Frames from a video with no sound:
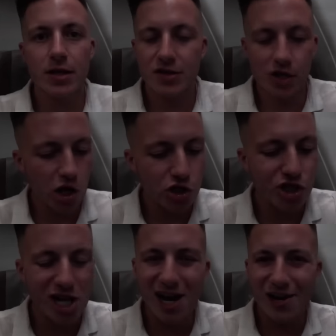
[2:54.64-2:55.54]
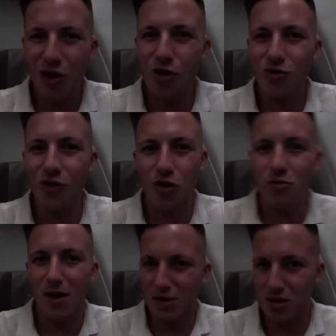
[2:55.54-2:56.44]
It's a country I don't know
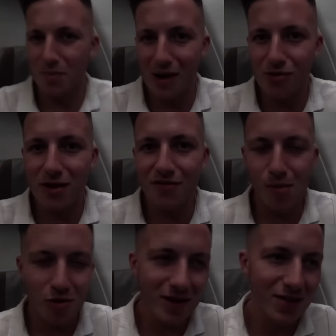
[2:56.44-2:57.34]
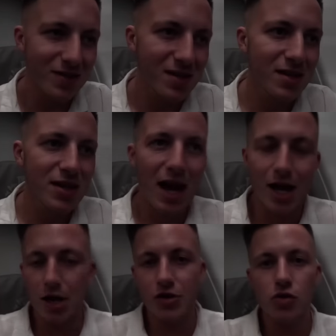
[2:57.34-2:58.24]
much about, if I'm honest. And
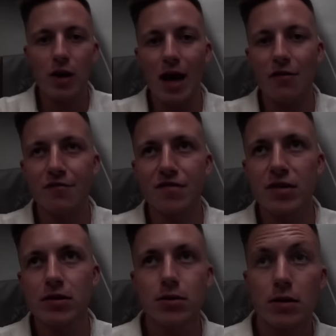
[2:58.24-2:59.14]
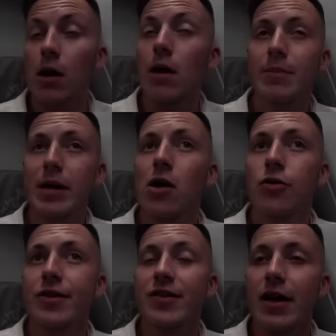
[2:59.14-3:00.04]
I do have, being
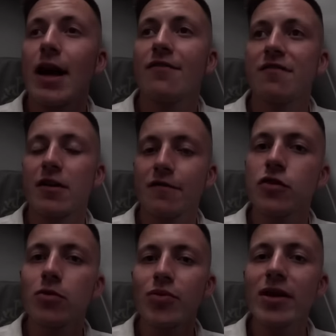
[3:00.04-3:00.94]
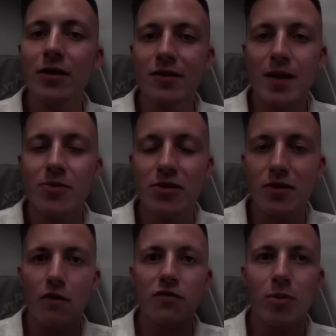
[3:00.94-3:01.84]
honest, I have a few preconceptions
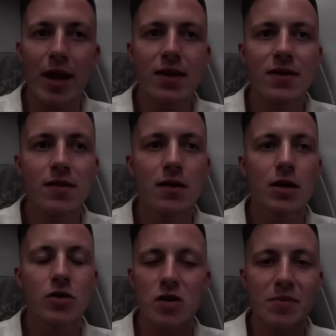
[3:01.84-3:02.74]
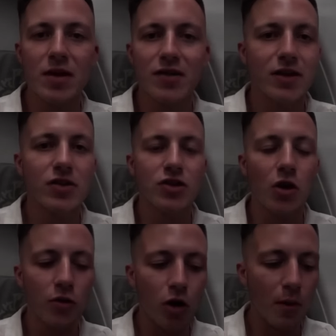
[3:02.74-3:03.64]
of the place, just because I just
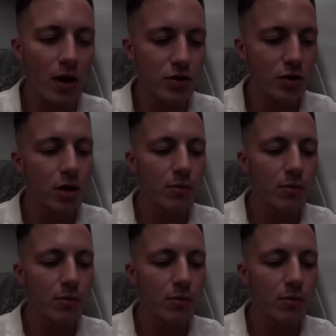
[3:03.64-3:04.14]
don't know much.